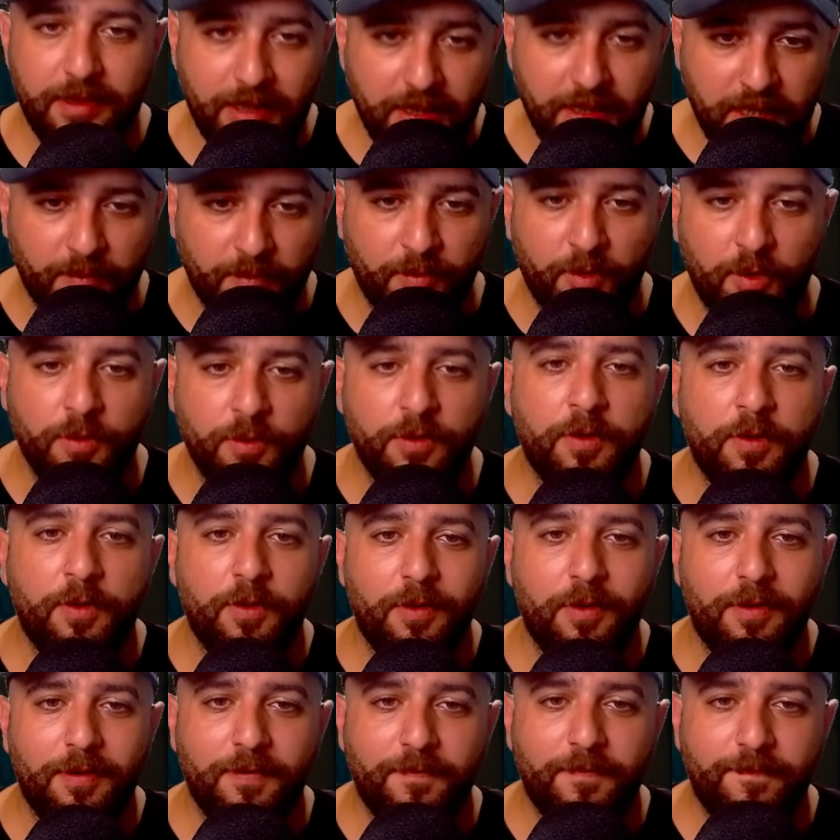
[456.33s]
Come on.
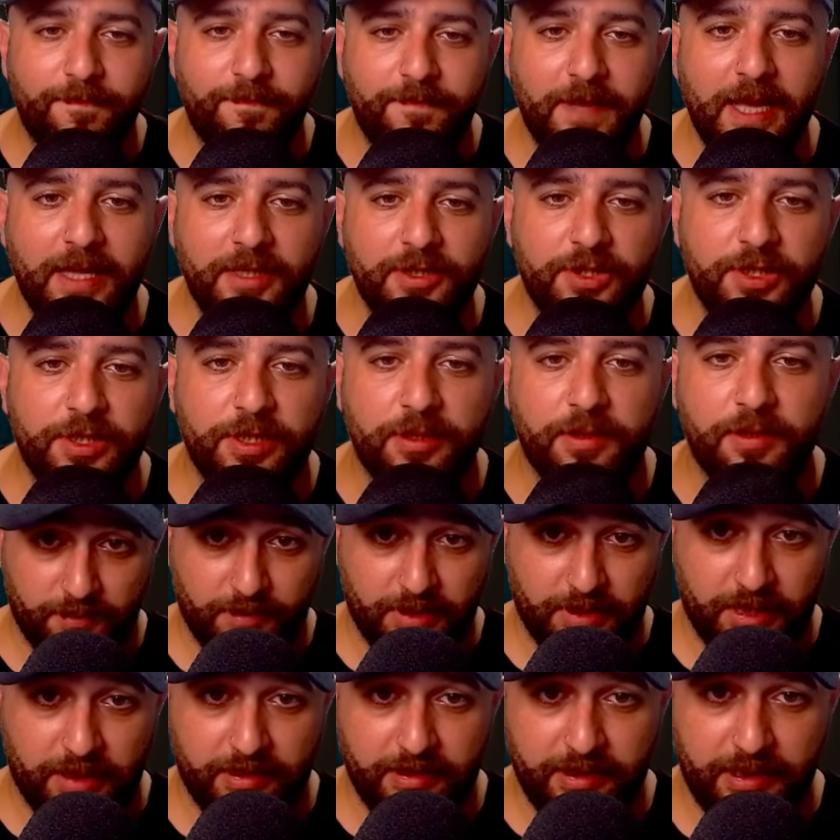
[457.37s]
Veg.
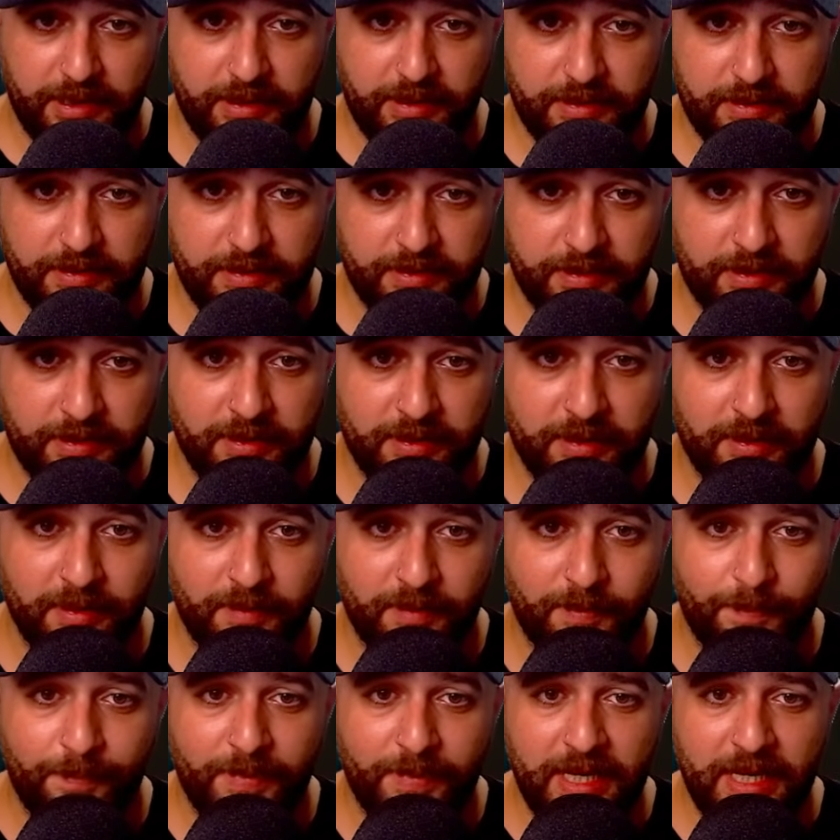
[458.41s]
What are these?
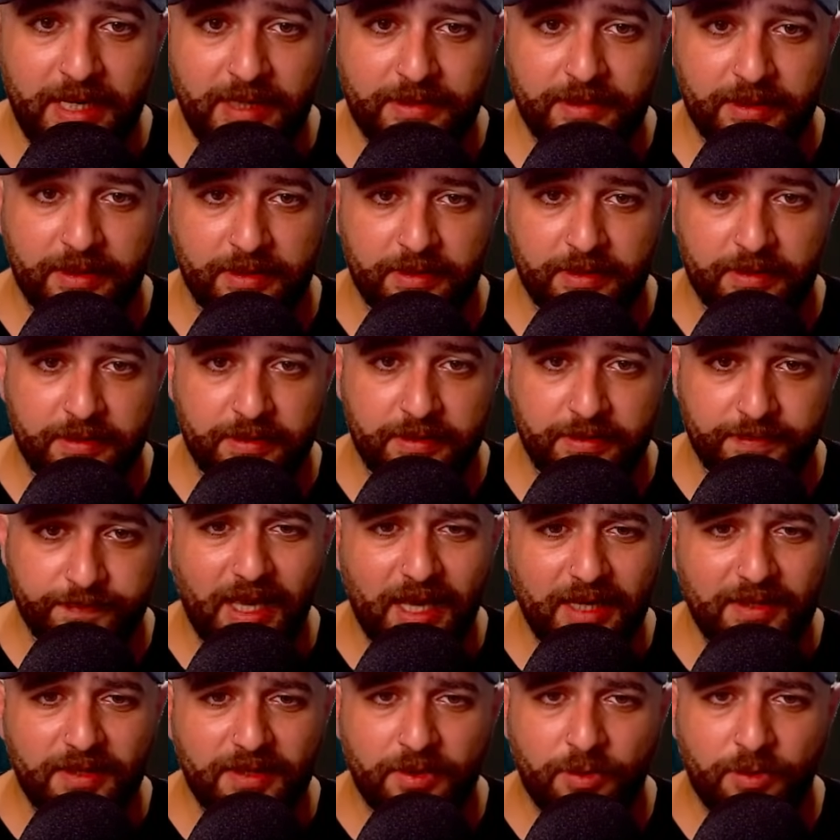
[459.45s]
Militant.
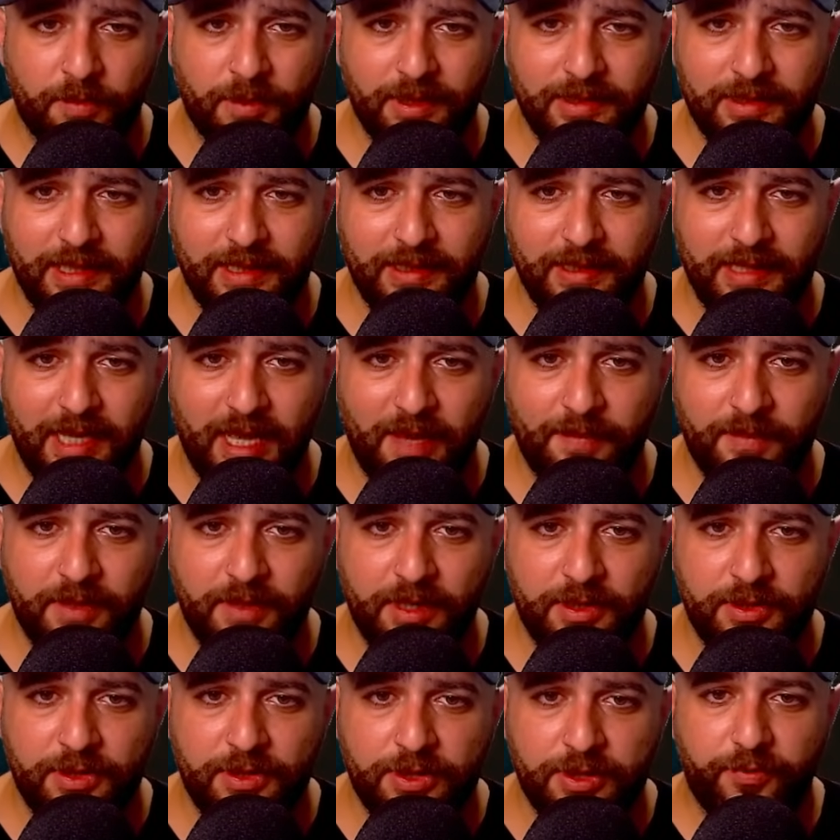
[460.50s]
Extra normal attack
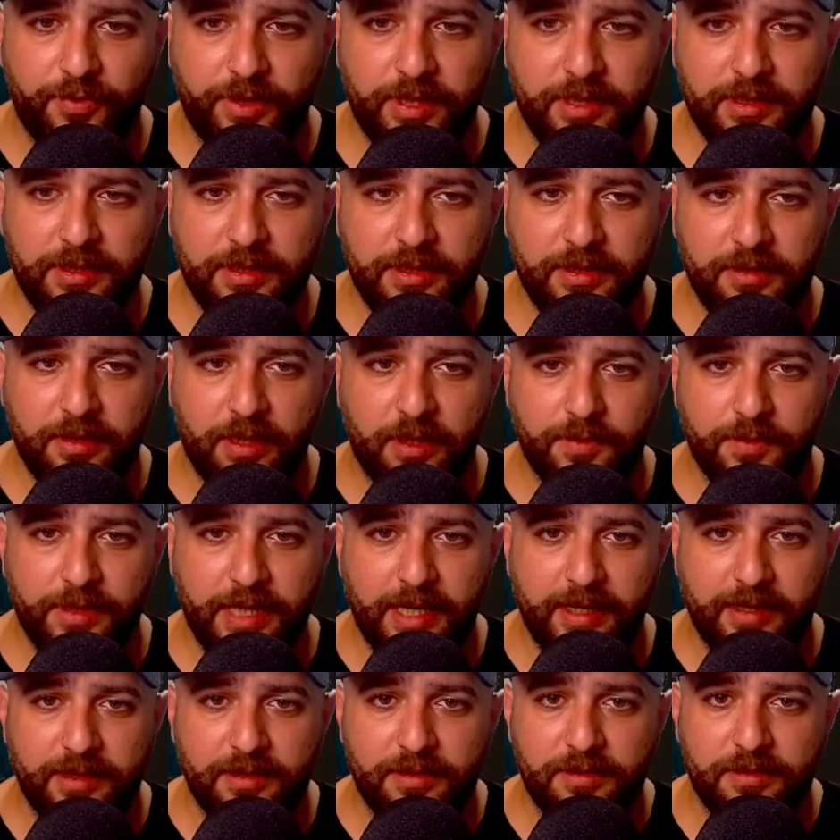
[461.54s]
damage. Brisk. Oh,
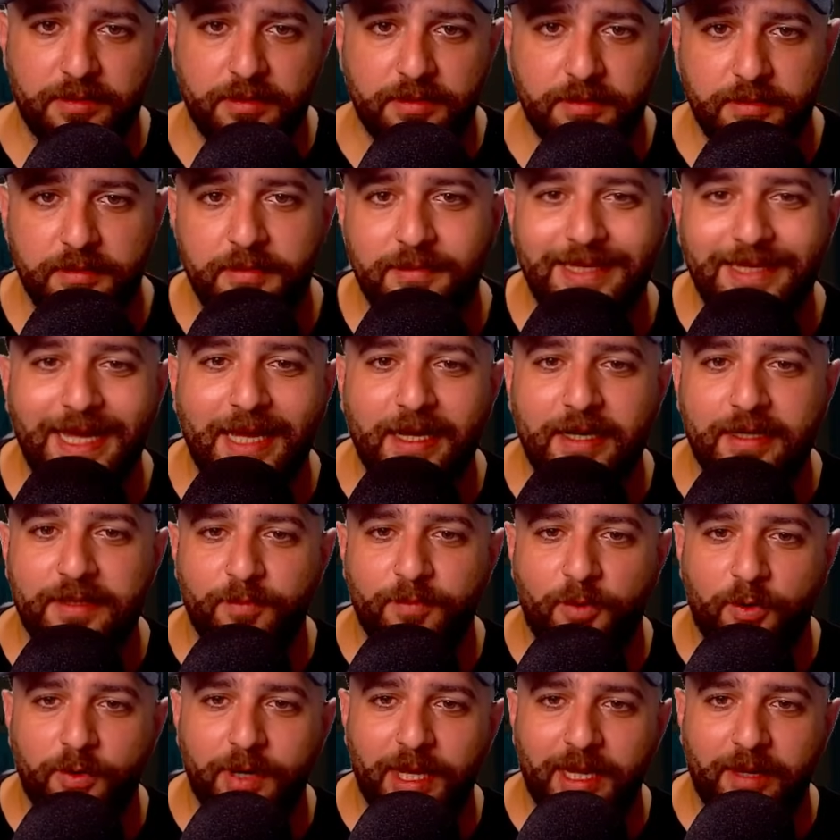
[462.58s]
that is
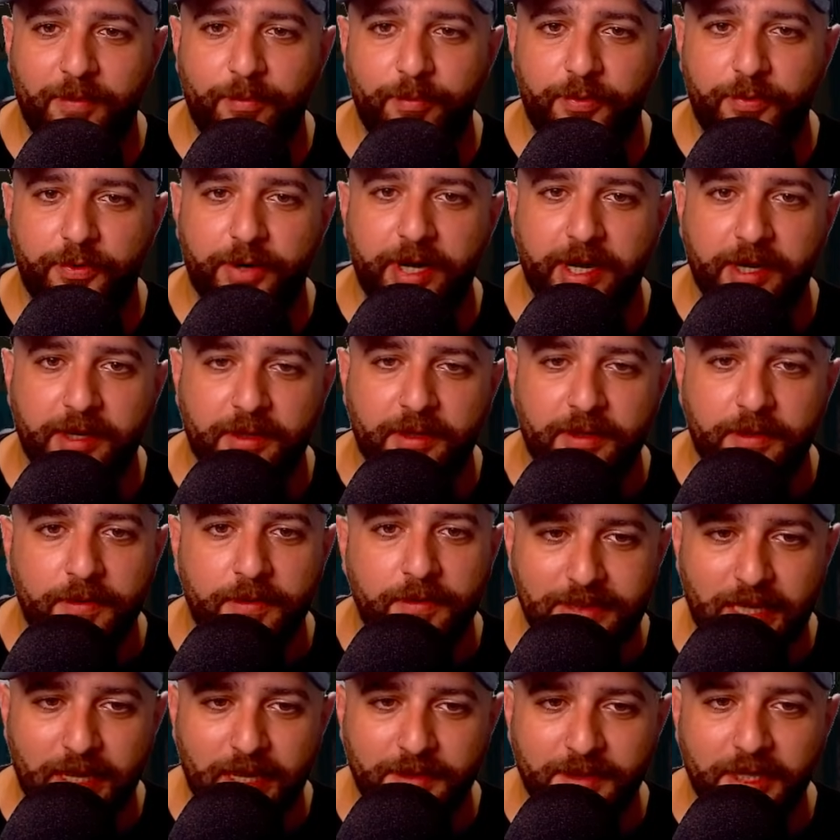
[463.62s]
more like bricked.
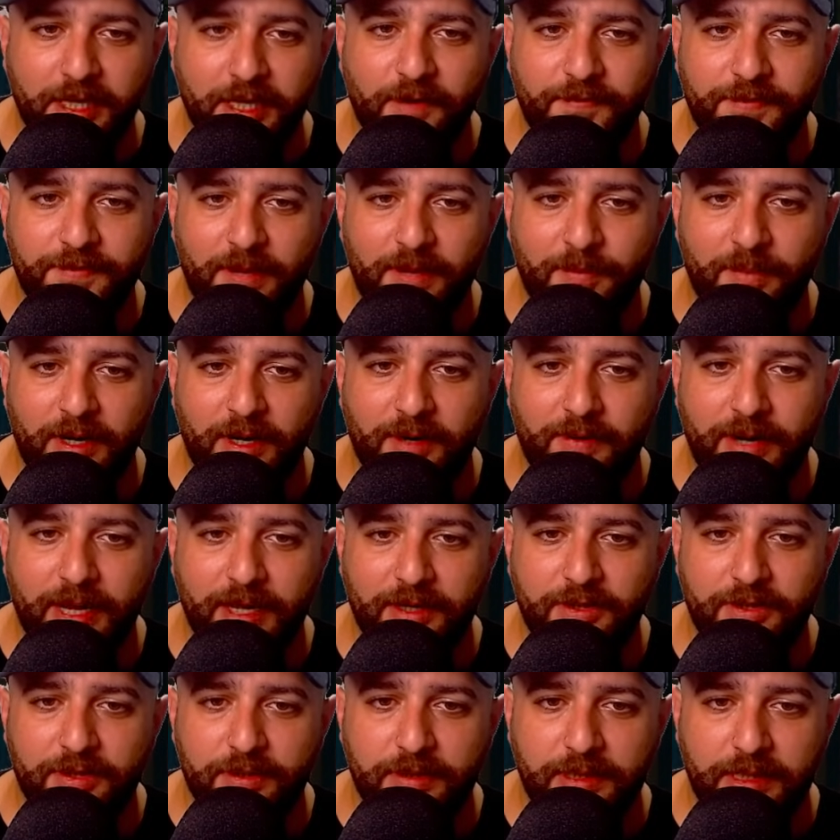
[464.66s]
Nah, none of them are
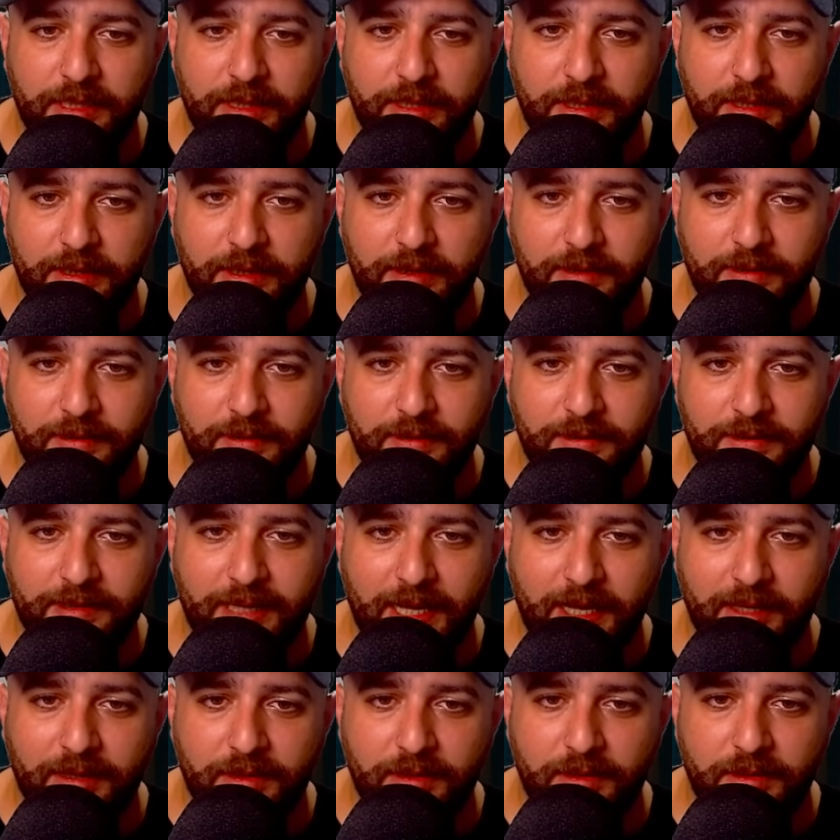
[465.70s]
actually
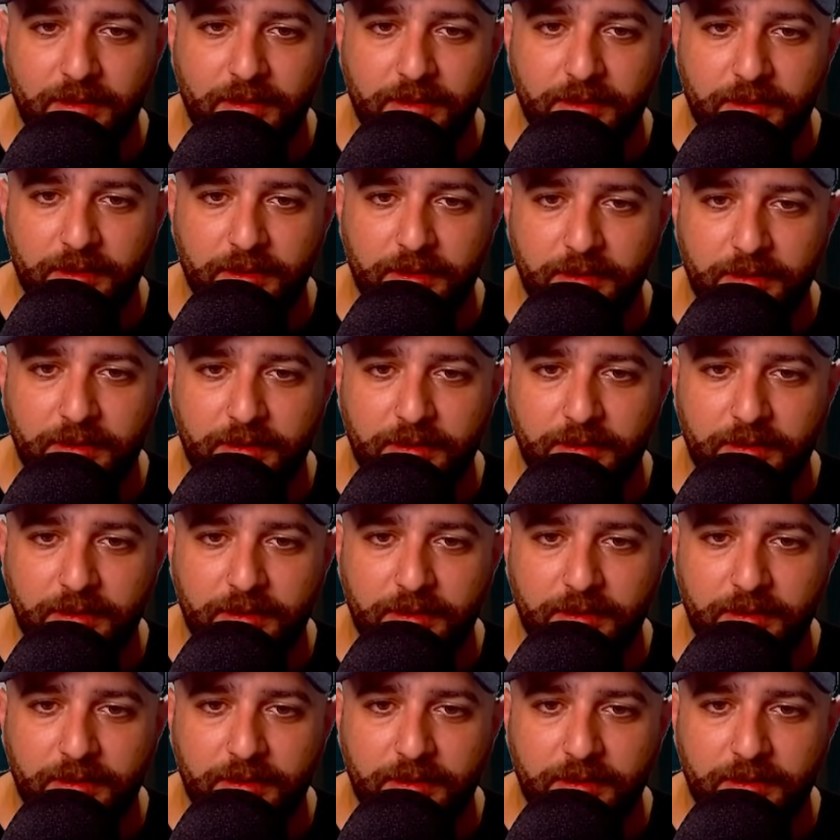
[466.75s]
that good.